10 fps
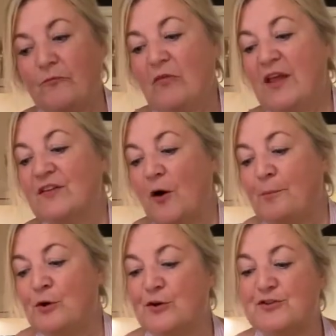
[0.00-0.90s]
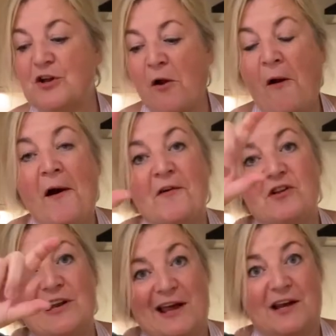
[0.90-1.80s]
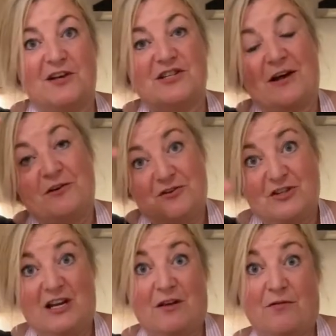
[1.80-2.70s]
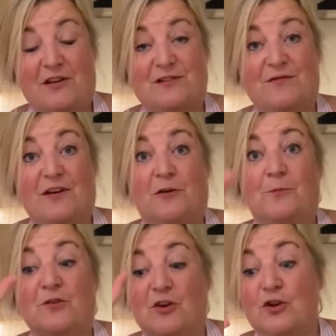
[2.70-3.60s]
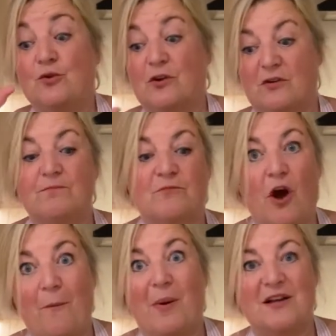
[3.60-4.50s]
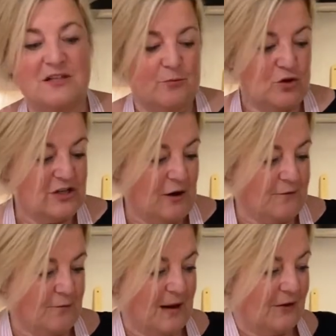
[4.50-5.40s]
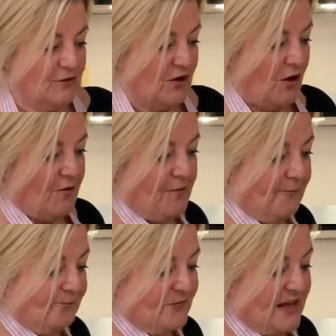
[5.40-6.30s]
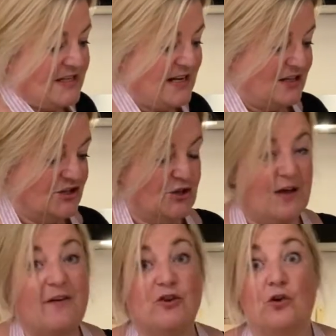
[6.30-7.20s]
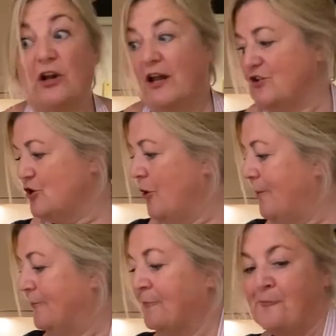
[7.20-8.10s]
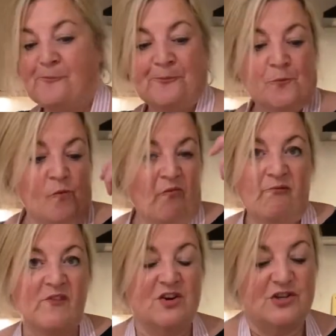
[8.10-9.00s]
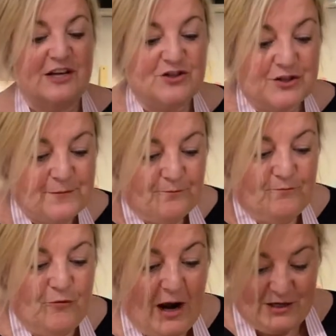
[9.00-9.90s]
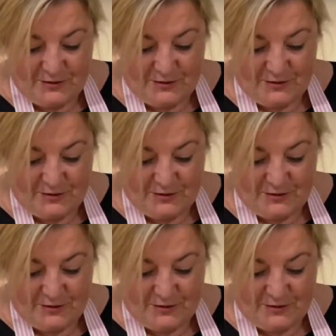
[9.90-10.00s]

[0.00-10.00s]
is I'll put the link down underneath this film so you can go and buy some yourself from Cascanar. They can send it to you. They have an online shop. Delicious. Right.